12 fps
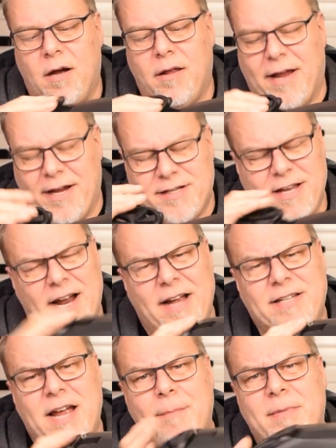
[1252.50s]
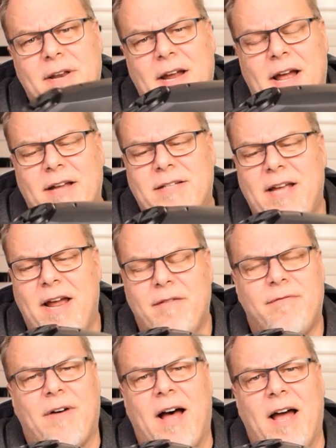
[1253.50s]
I said, I attempted it at
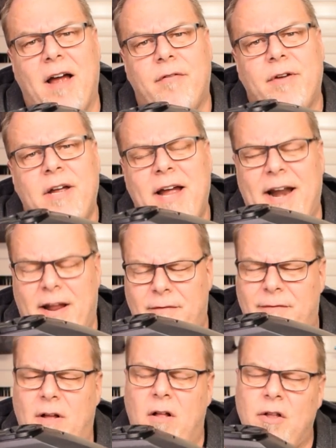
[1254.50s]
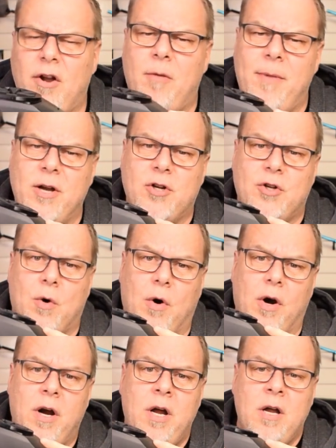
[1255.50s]
10.5, and it fell a little bit
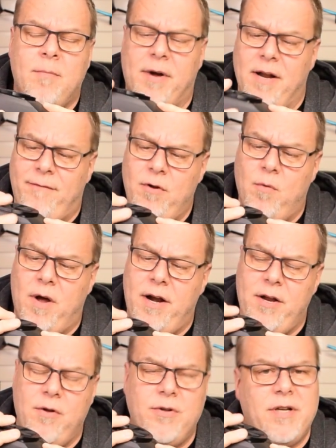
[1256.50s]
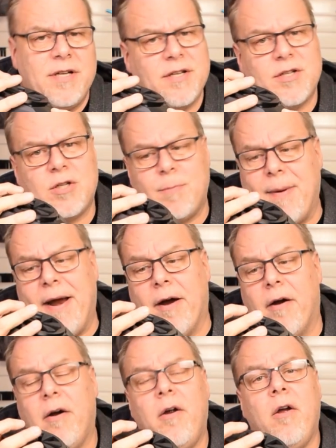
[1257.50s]
short, but if you wanted to use it as a
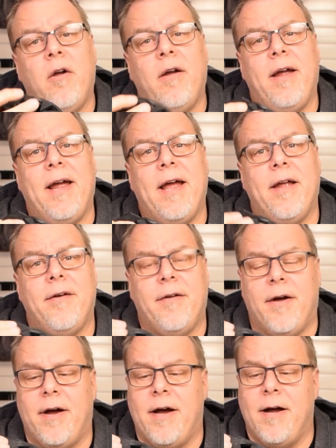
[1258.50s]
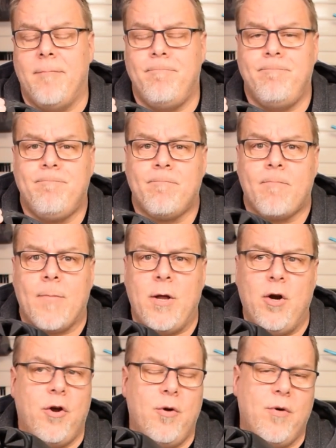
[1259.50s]
spare, and, you
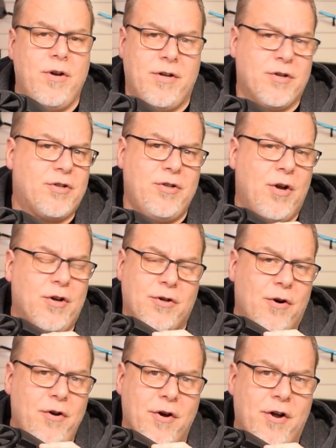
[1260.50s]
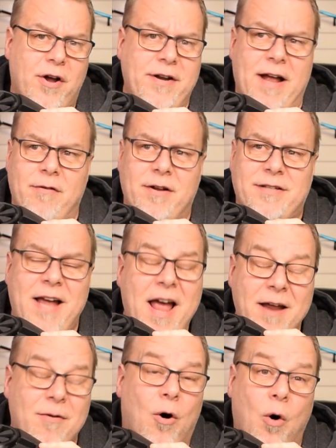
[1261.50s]
know, you could turn your gun down to
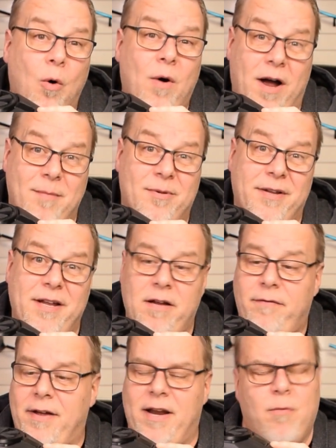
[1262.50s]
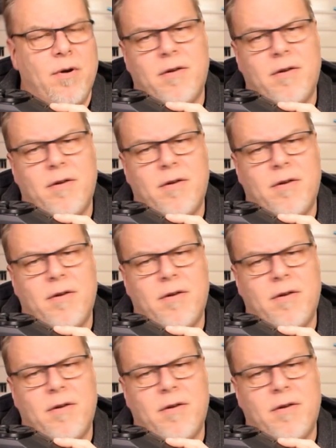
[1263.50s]
10.0, I believe, and it would